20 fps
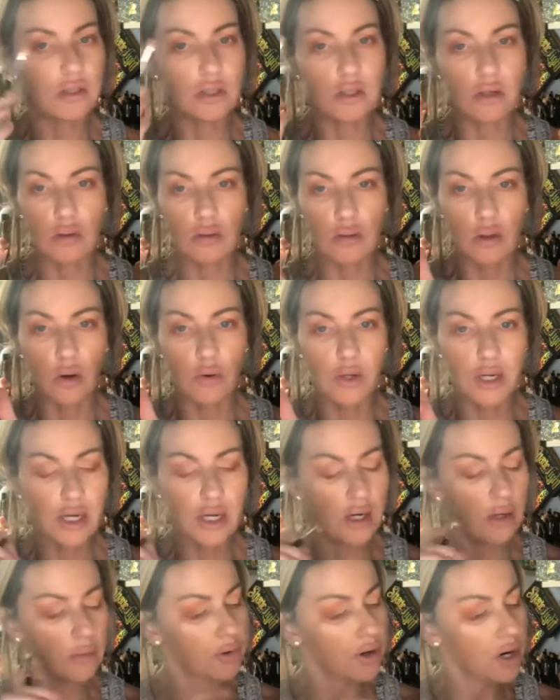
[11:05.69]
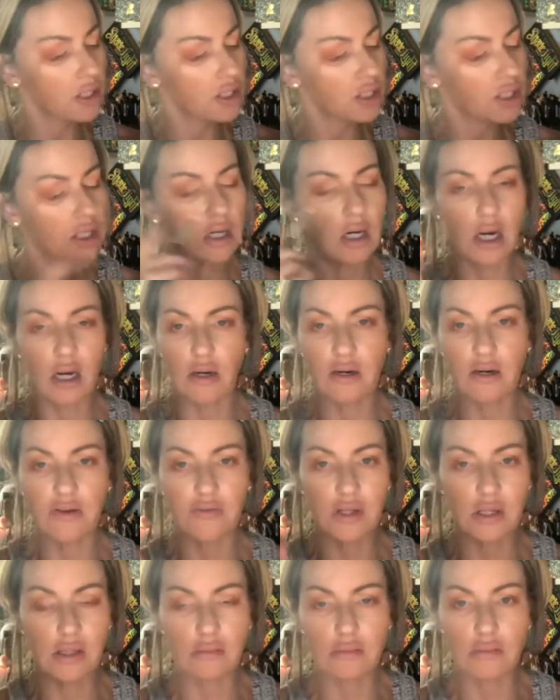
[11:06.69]
It's an old goat hair brush. I don't
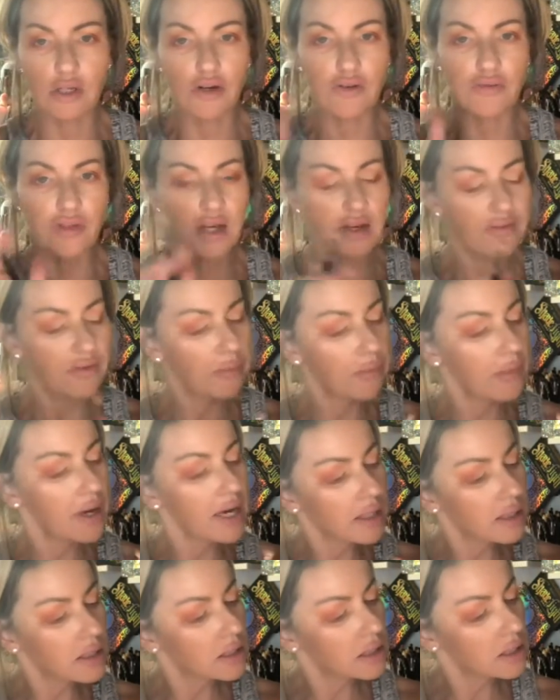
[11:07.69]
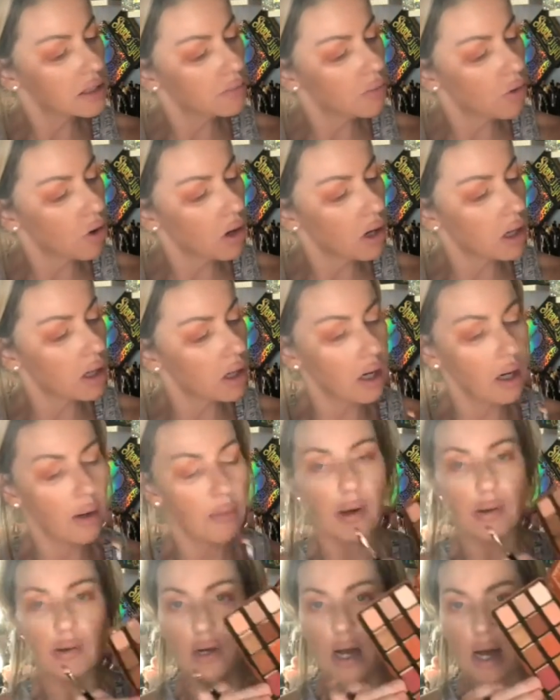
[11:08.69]
even know if they even make this anymore.
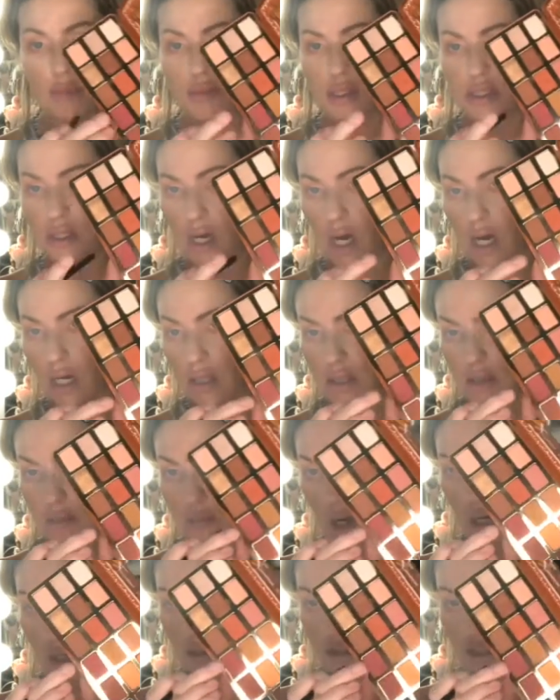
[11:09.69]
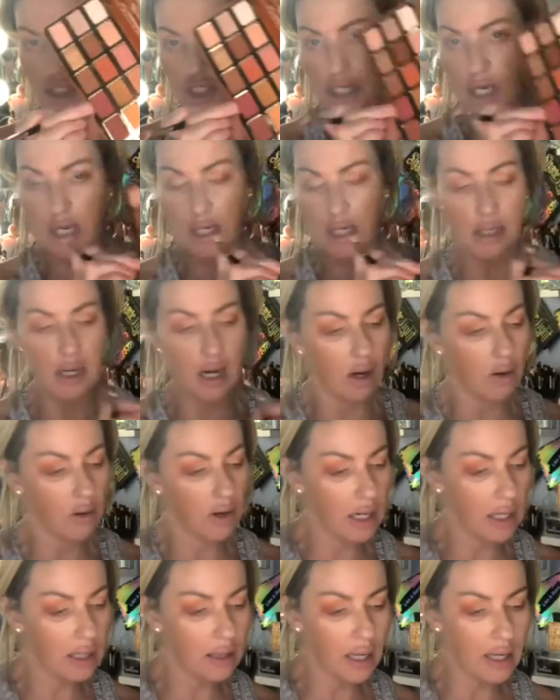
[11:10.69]
I'm going to grab this Hot Tamale shade now.
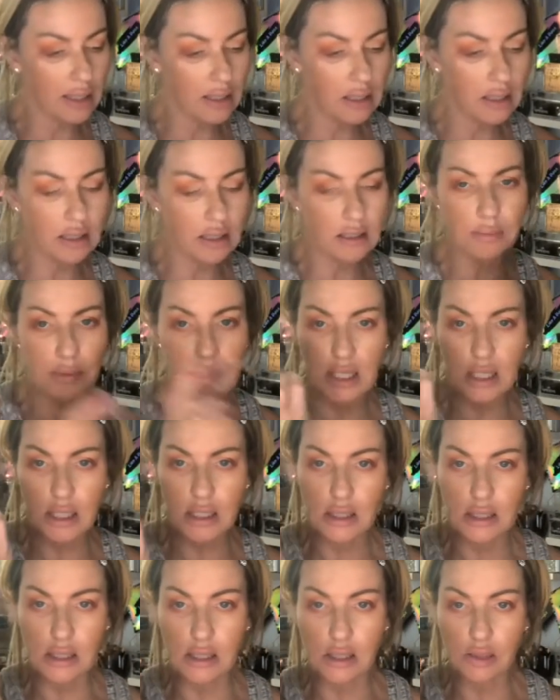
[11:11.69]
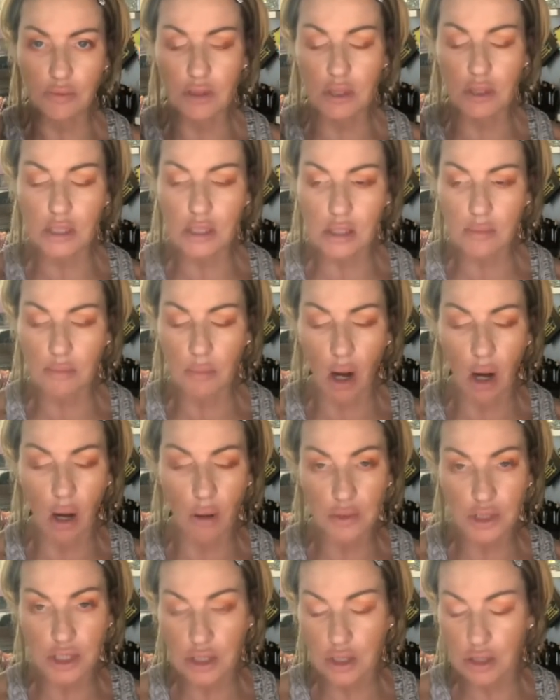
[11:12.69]
And I like this because it's really
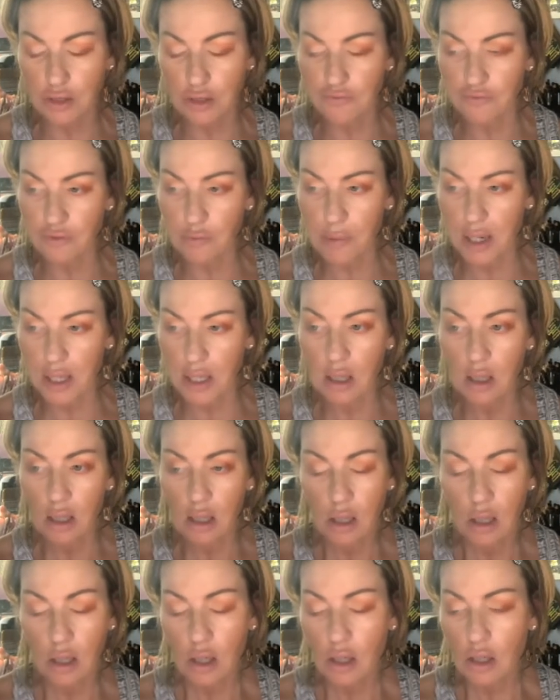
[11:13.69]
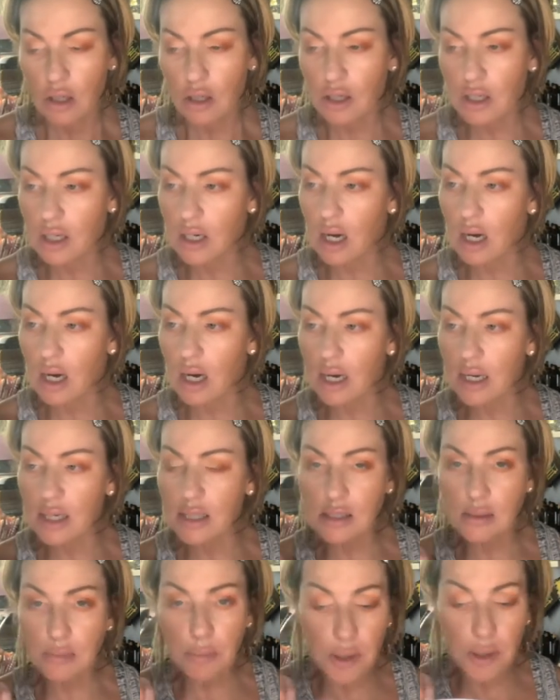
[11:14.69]
small, which is good for my hooded eyes.